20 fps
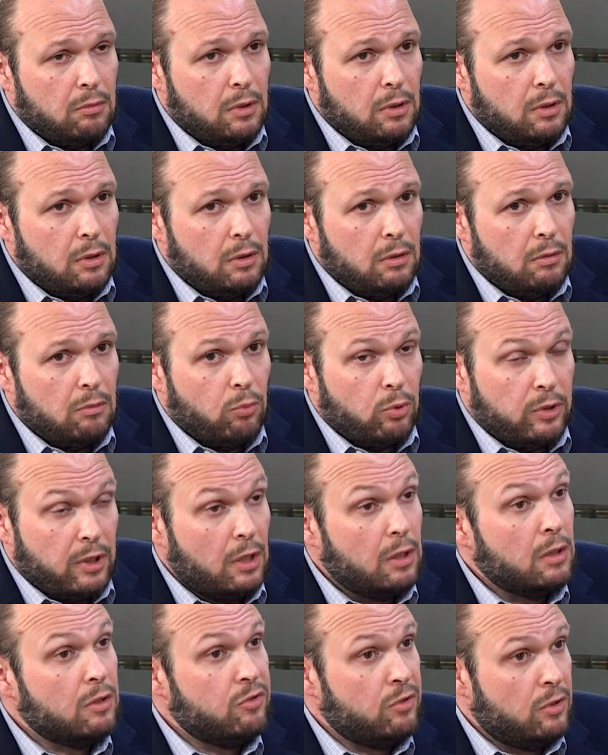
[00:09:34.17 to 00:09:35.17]
the what they
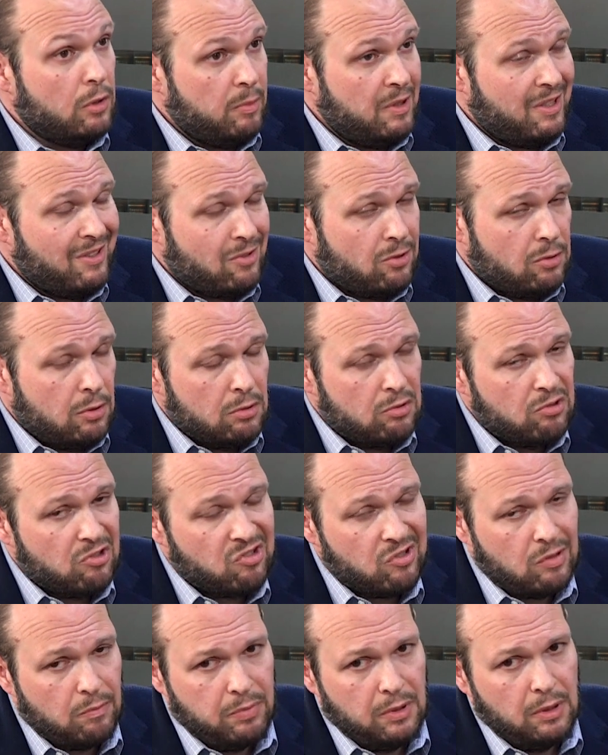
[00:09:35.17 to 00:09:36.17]
consider to be the, st the
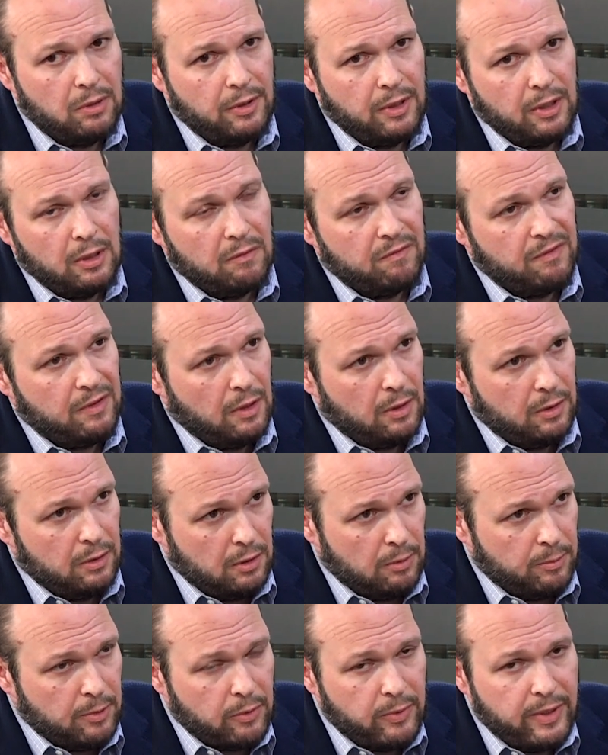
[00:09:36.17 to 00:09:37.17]
stability of
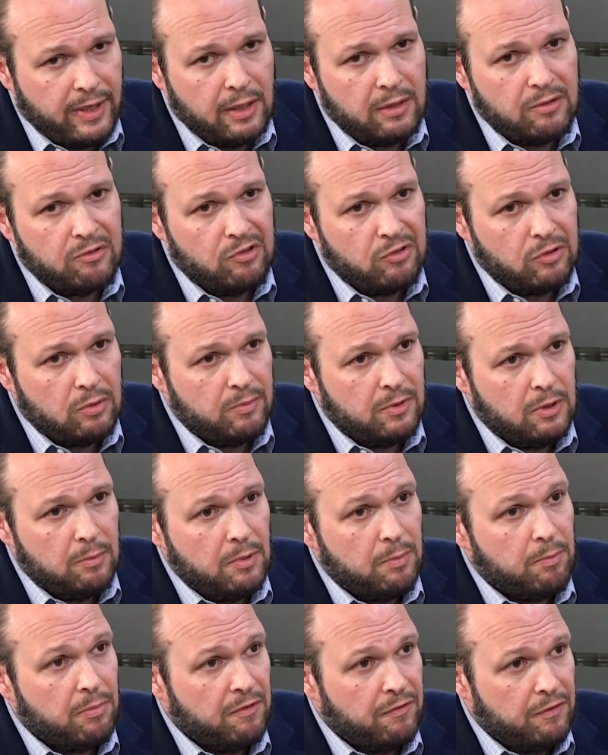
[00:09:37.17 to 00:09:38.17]
non-democratic systems to
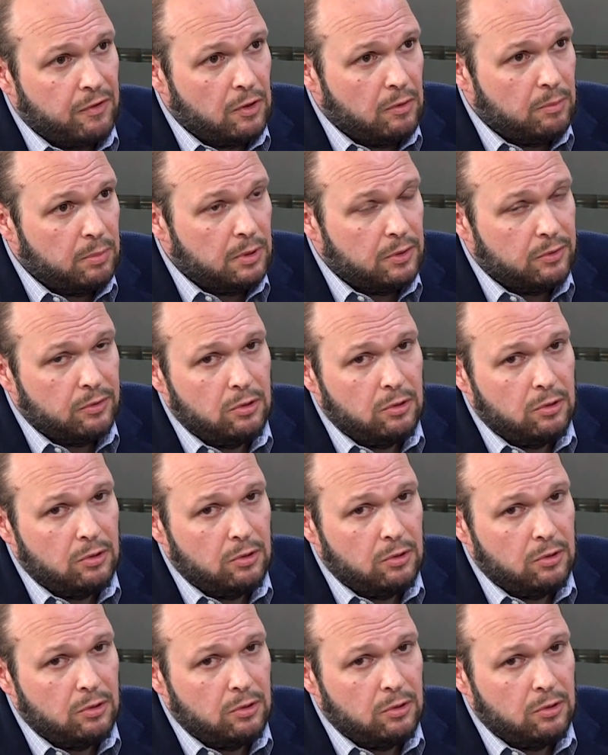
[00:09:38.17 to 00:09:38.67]
be preferable